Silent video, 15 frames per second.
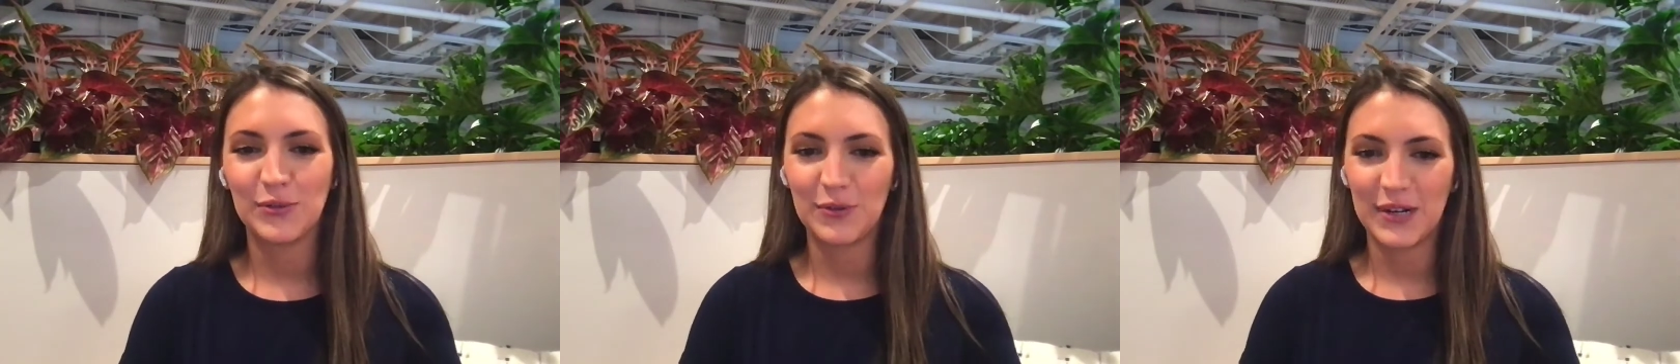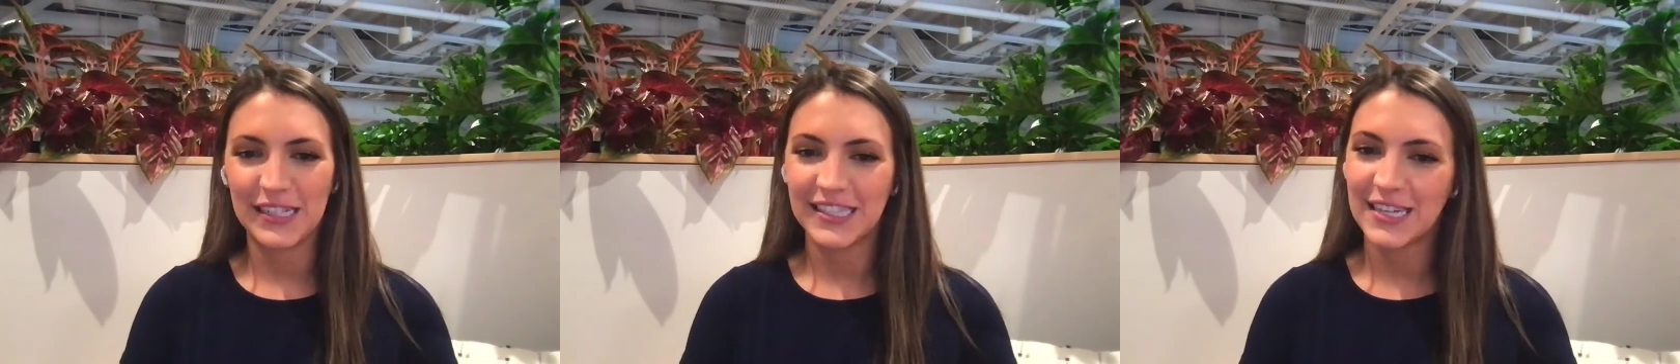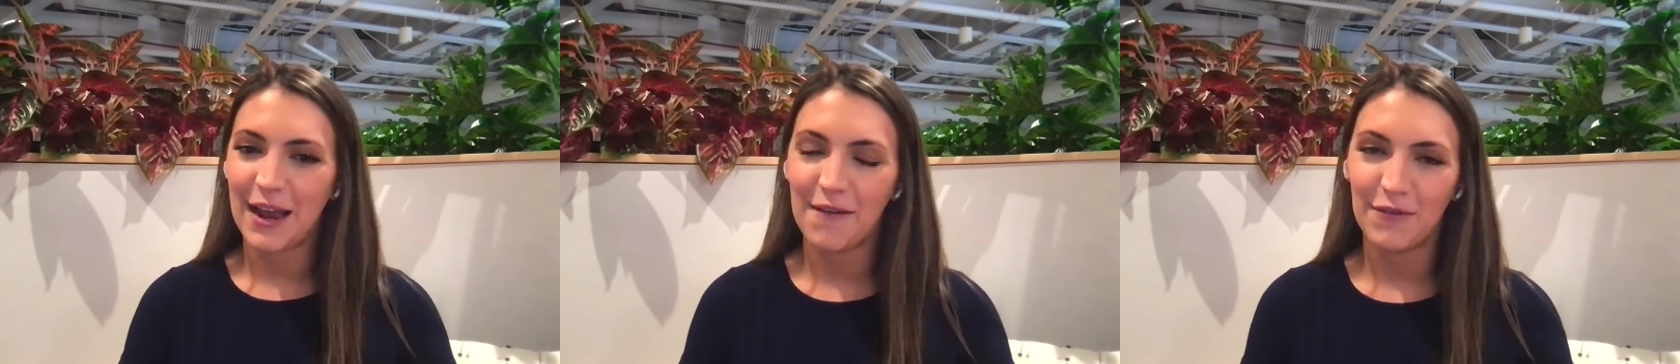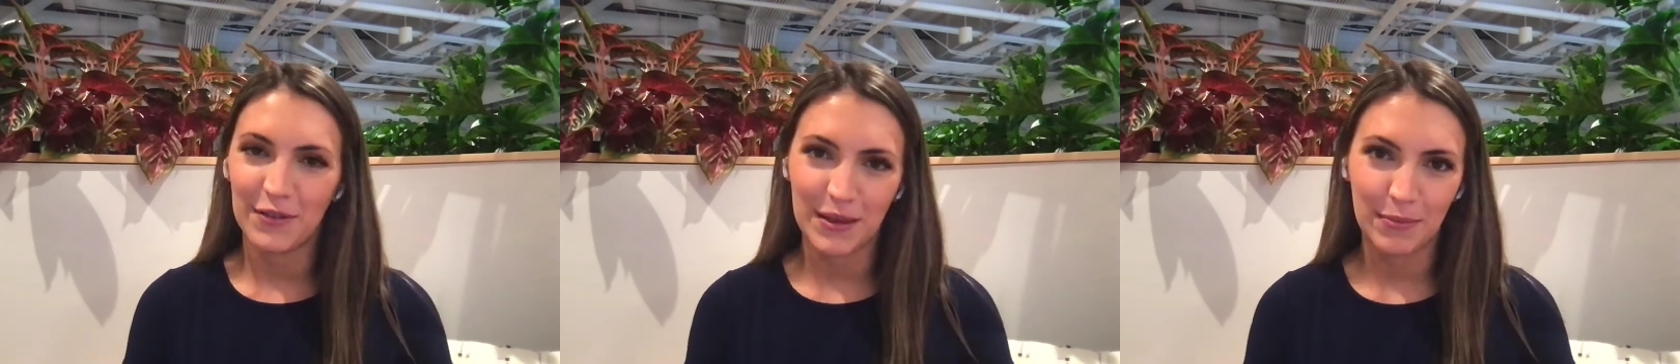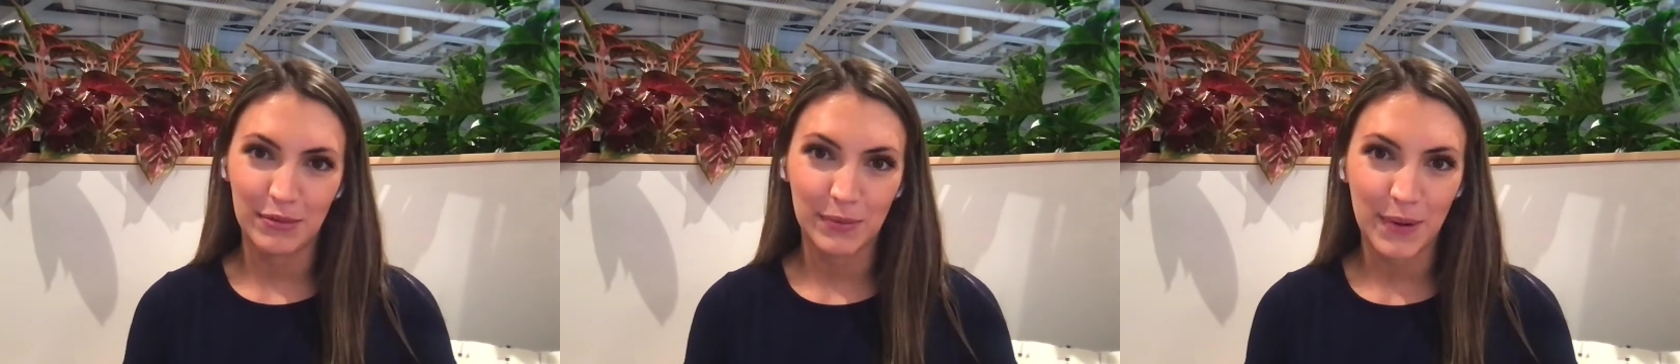when it's time for
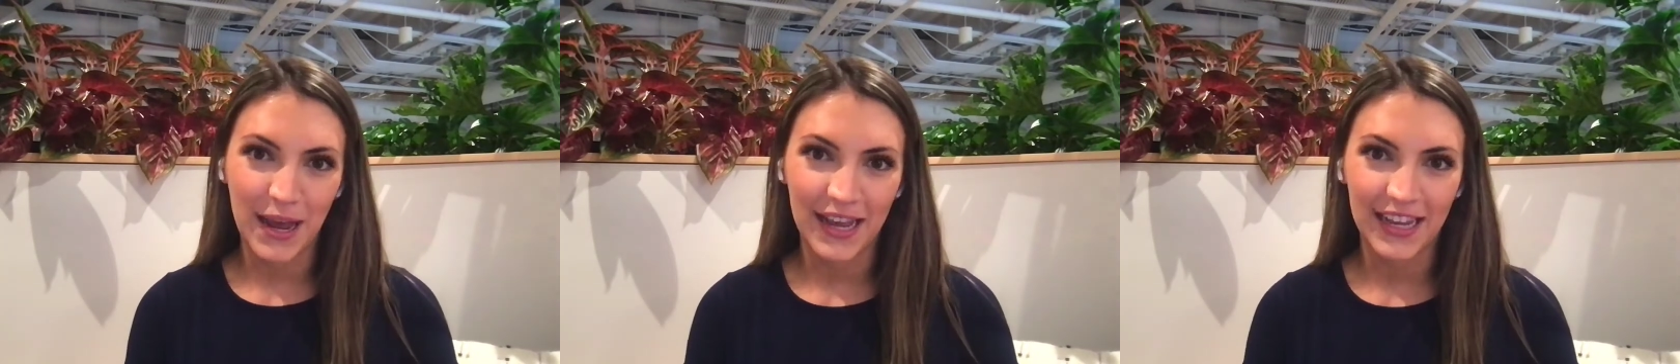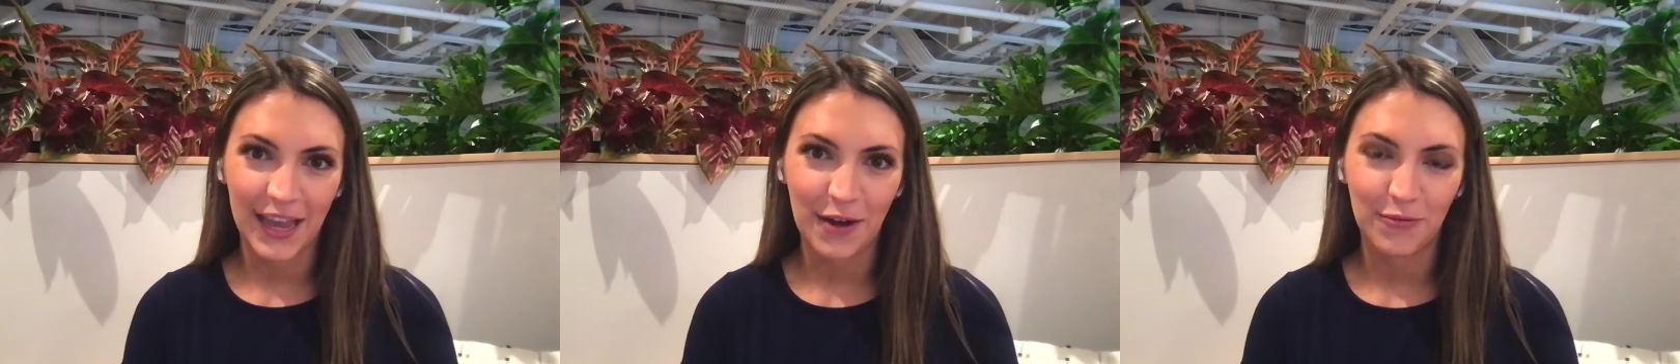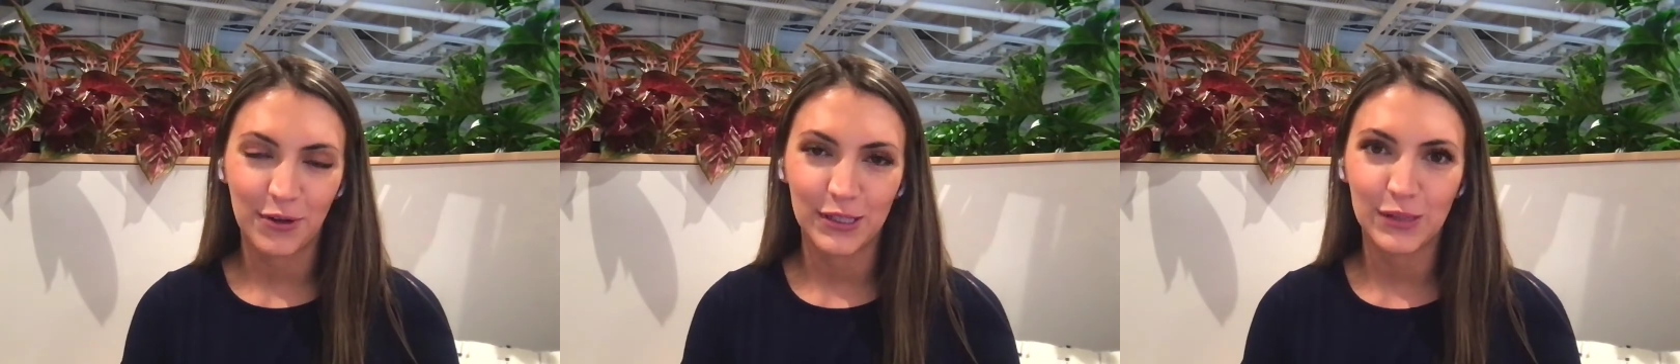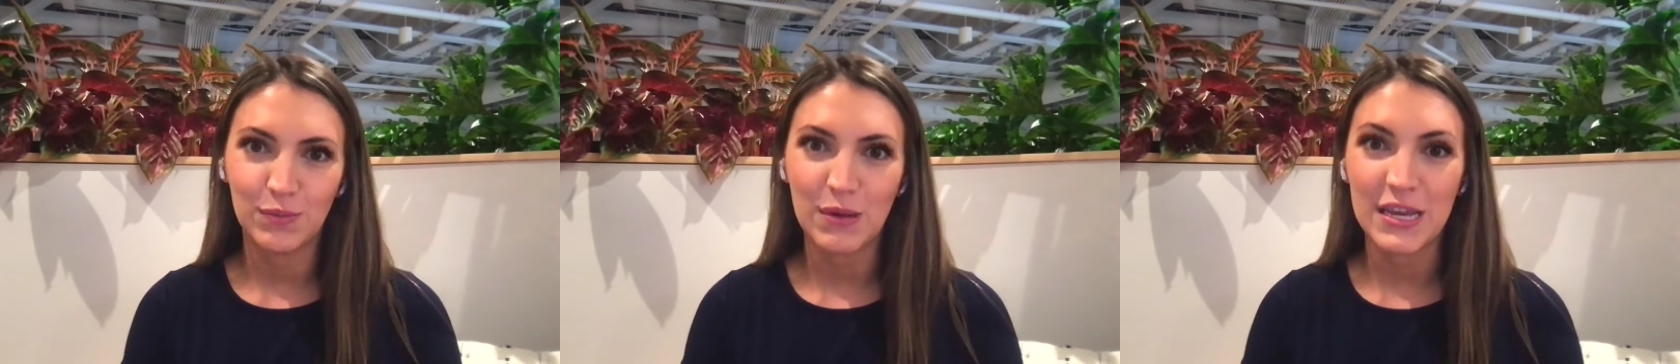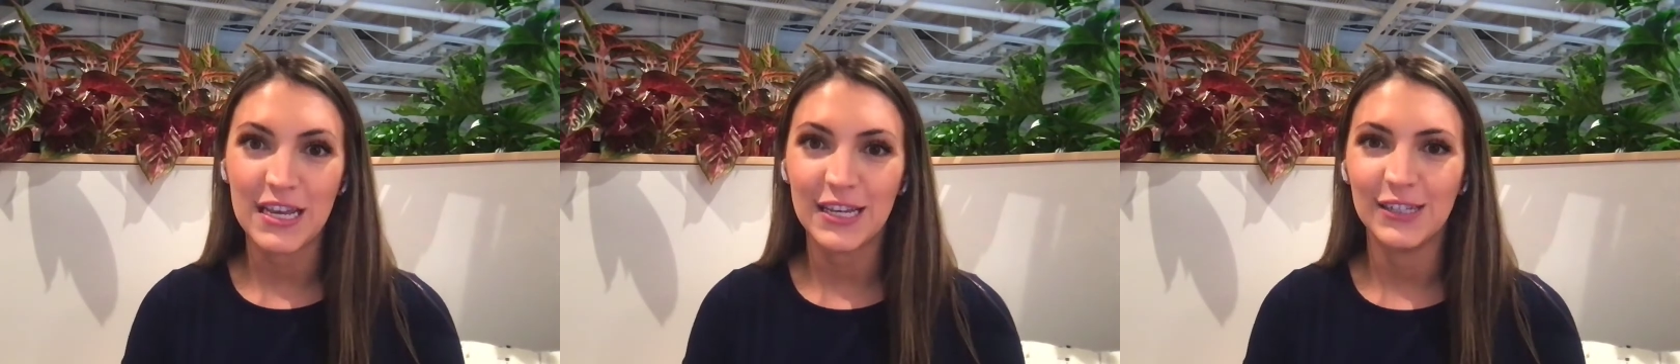them to buy again once
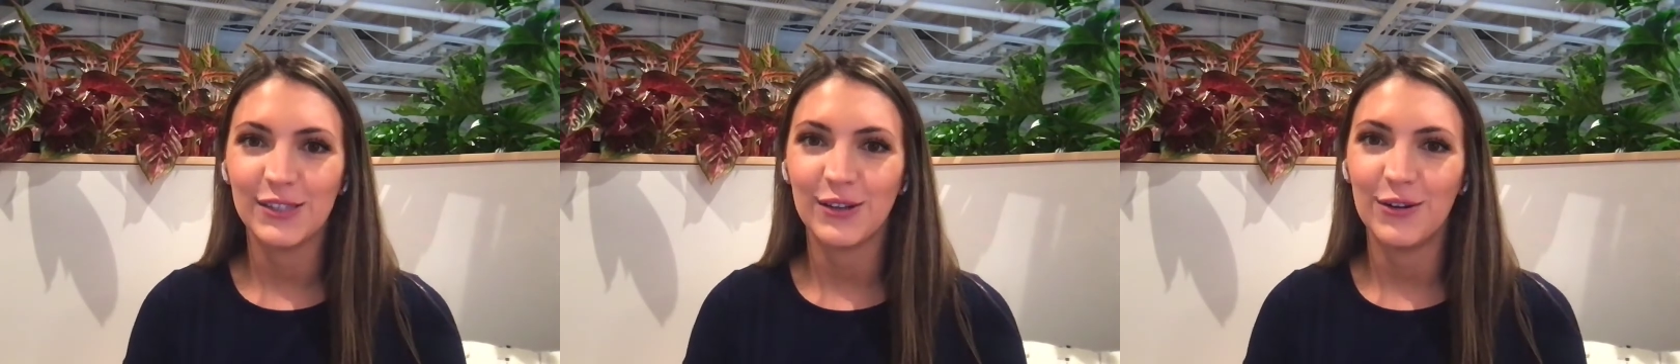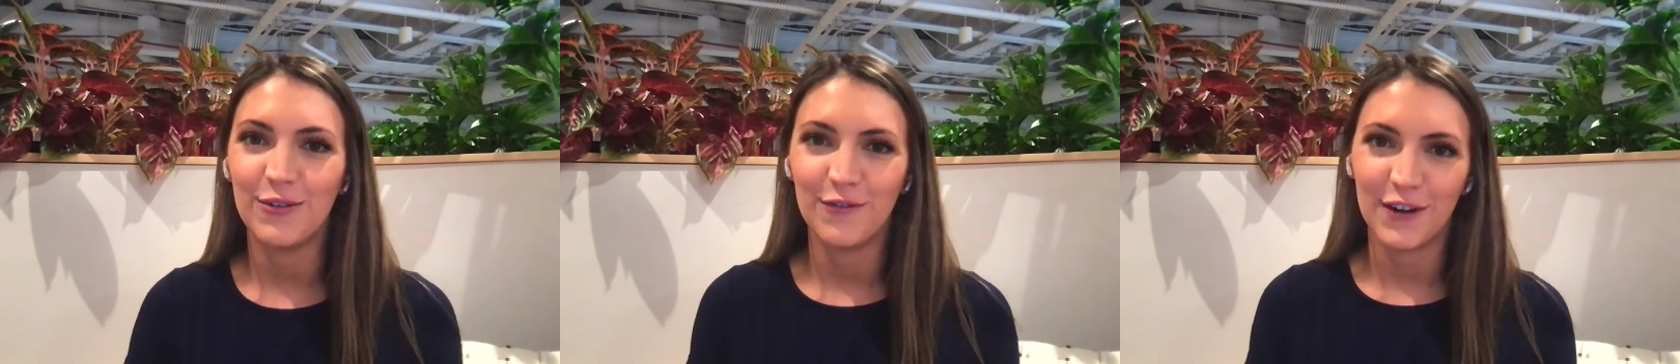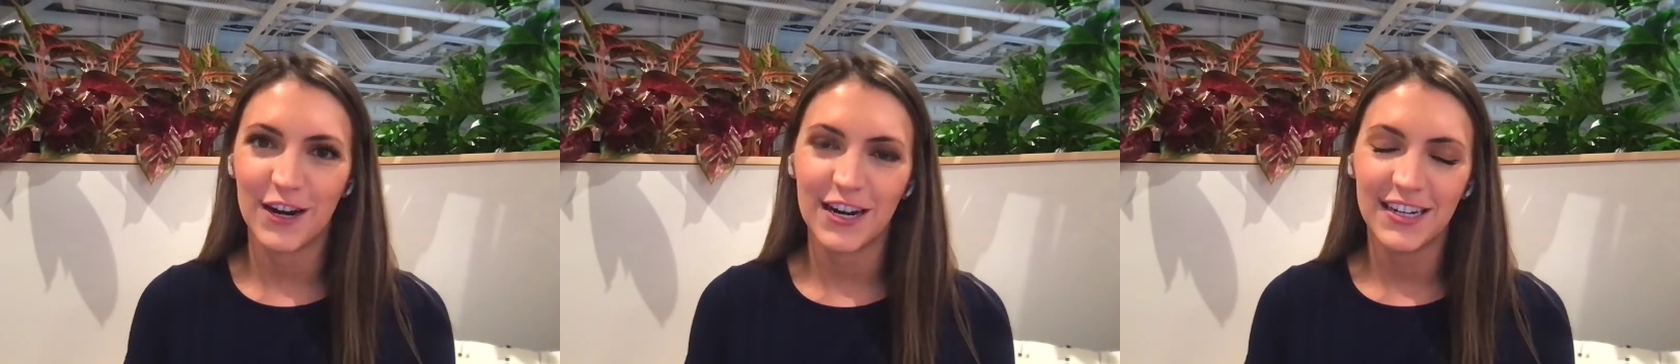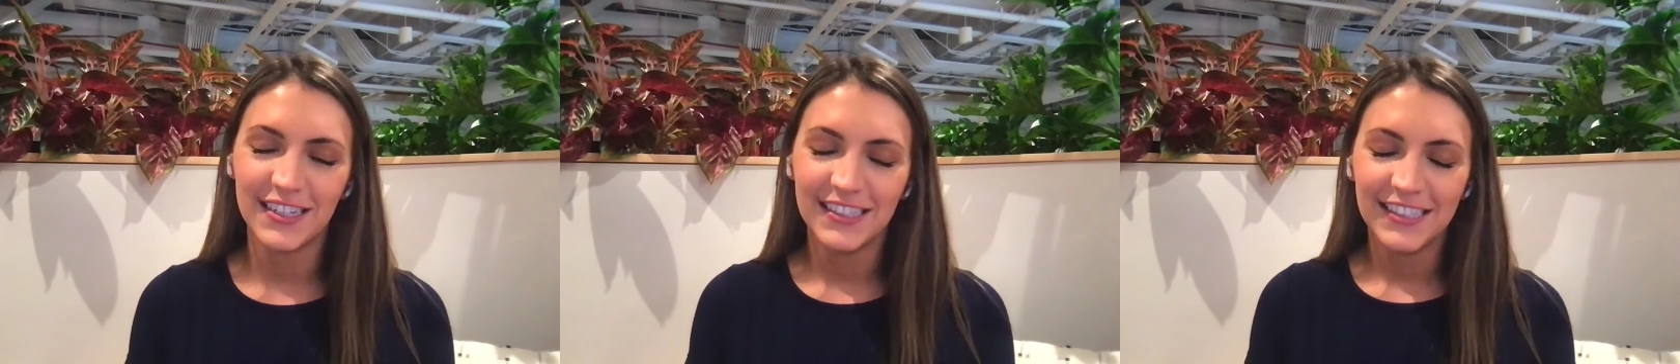peak is over.